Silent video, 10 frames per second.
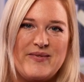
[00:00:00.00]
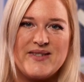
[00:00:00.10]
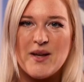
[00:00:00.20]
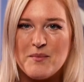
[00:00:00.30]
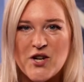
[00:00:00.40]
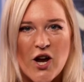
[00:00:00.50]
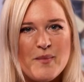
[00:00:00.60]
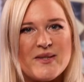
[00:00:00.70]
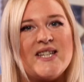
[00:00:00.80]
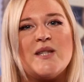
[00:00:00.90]

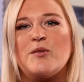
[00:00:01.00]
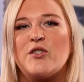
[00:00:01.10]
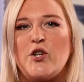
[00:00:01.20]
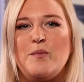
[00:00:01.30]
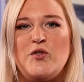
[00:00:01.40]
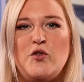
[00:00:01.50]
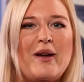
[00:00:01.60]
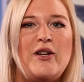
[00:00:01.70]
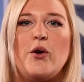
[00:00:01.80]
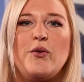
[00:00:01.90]
Sometimes it's presumed you
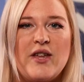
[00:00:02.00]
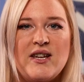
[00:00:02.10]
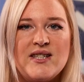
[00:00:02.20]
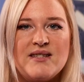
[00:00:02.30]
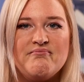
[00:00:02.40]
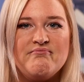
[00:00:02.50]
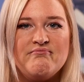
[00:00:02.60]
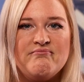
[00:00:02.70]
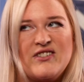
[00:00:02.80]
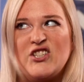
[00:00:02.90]
may know things
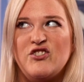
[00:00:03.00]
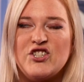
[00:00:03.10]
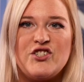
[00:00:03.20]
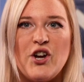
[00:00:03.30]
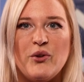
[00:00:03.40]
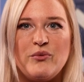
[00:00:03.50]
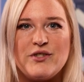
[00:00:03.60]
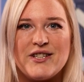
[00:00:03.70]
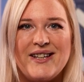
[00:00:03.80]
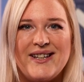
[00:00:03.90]
and you just
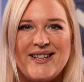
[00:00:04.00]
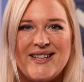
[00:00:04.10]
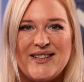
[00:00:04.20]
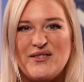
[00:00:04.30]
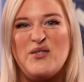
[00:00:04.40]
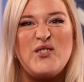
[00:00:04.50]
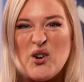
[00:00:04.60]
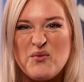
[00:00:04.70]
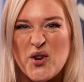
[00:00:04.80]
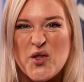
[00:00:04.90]
don't. If you
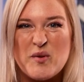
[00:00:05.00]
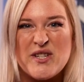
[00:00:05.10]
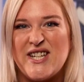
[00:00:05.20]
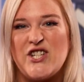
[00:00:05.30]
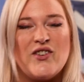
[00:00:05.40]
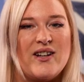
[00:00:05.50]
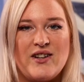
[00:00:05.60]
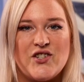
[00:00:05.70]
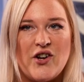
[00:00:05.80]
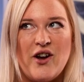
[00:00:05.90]
don't know the procedure at
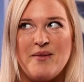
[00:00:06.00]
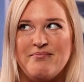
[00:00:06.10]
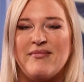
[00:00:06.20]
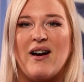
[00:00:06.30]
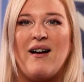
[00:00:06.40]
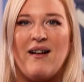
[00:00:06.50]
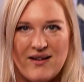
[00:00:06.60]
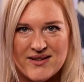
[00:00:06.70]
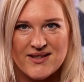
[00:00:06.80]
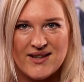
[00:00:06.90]
lunchtime,
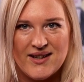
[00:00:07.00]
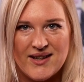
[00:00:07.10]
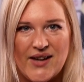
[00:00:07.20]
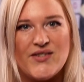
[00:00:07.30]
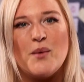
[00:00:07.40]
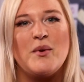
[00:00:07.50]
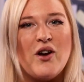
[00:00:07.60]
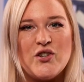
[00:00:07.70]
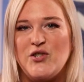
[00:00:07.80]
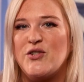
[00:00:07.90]
ask. If someone
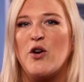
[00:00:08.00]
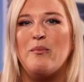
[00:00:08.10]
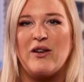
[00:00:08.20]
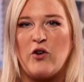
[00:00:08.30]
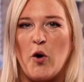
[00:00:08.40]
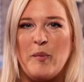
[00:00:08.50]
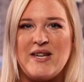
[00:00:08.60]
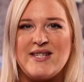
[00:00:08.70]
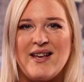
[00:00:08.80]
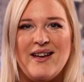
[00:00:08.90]
asks you to go make
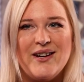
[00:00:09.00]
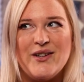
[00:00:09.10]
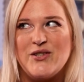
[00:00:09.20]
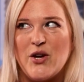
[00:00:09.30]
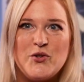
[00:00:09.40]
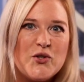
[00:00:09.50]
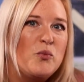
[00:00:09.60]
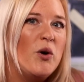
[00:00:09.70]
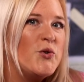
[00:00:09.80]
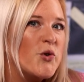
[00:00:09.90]
copies, don't just
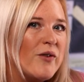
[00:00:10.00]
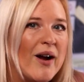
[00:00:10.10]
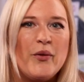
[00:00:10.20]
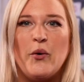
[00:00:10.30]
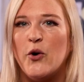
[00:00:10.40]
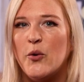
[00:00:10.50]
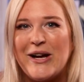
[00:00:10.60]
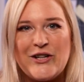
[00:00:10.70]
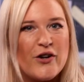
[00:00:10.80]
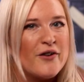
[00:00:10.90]
wander around the
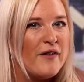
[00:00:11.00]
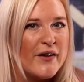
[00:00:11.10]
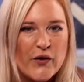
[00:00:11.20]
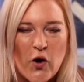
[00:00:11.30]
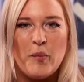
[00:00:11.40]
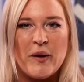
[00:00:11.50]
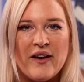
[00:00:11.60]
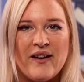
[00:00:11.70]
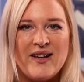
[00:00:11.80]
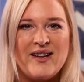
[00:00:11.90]
hallway trying to find the
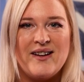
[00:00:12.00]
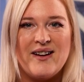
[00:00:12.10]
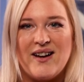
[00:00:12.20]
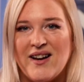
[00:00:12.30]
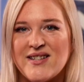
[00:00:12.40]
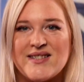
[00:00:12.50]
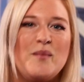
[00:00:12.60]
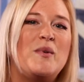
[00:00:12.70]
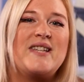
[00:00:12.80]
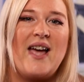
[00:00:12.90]
copier. Ask
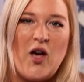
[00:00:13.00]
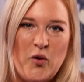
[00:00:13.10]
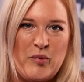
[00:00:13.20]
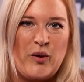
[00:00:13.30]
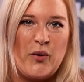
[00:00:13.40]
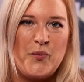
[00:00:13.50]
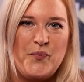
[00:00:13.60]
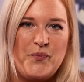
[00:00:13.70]
someone to help you.